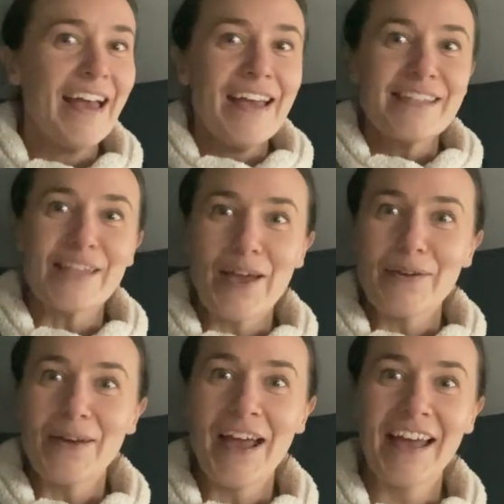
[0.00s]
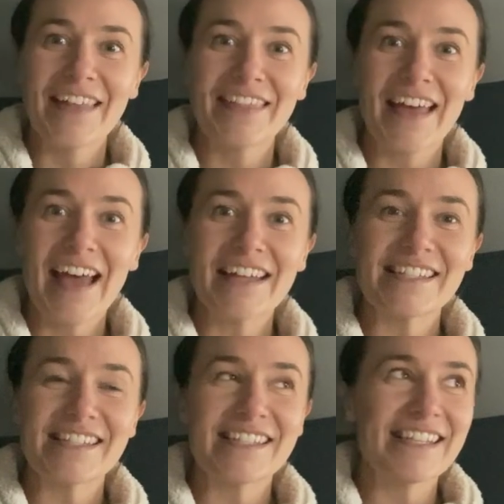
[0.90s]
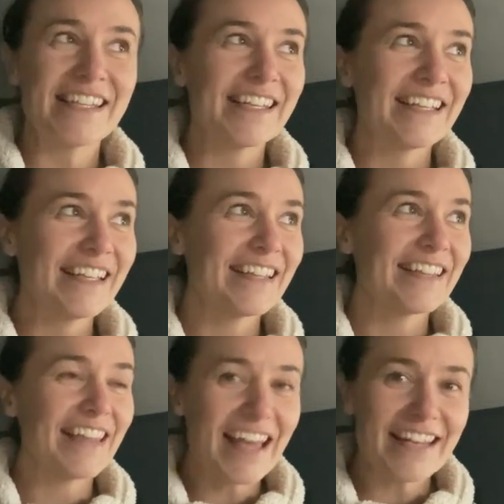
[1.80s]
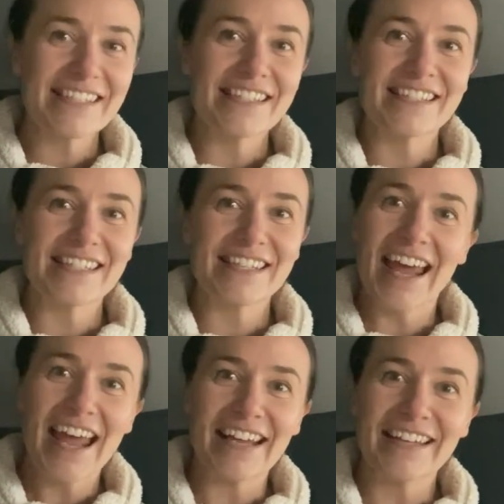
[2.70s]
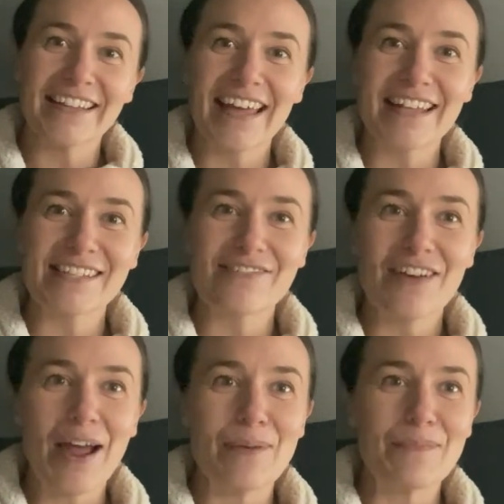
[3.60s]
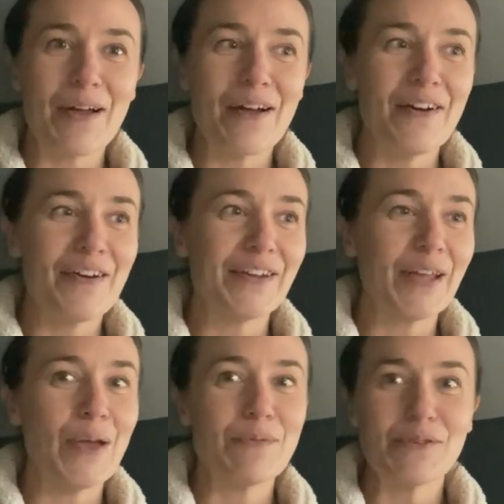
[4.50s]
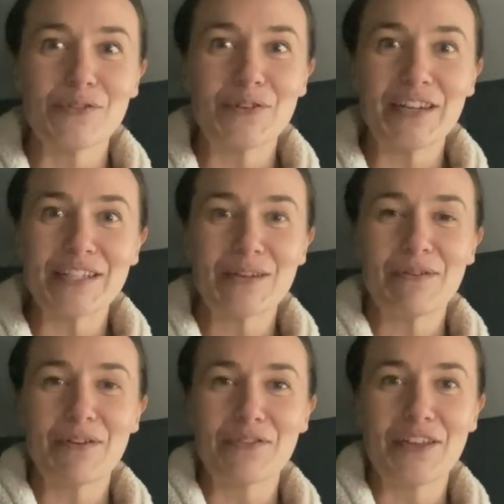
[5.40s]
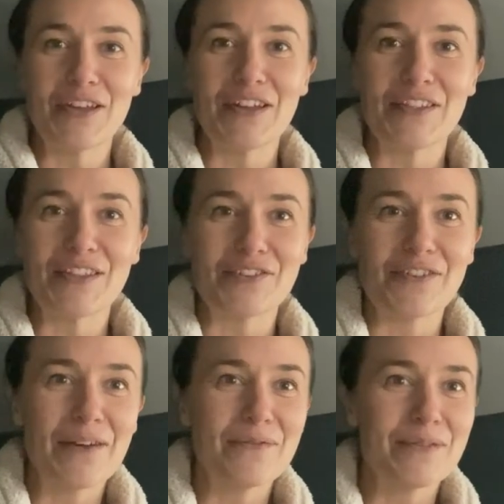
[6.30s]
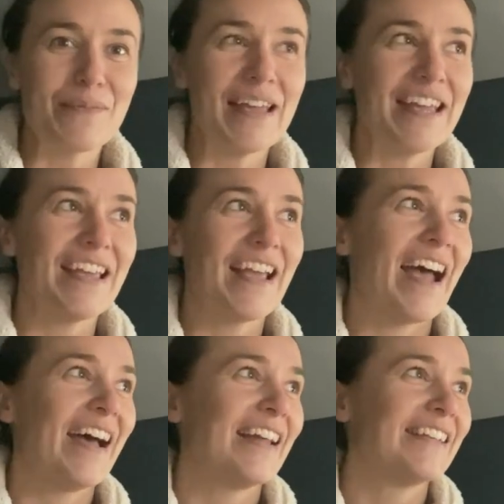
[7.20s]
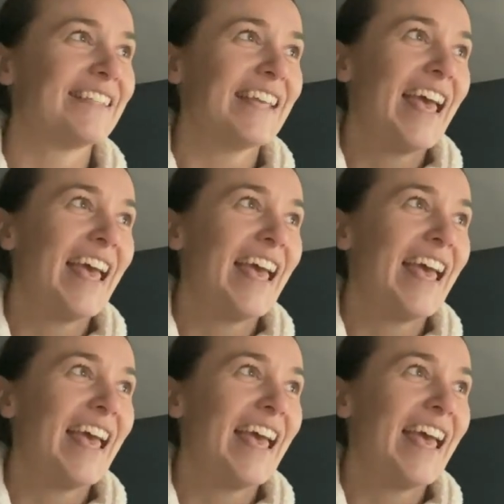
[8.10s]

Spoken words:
So that's today. That's a wrap. I hope you enjoyed coming on the trail with me, and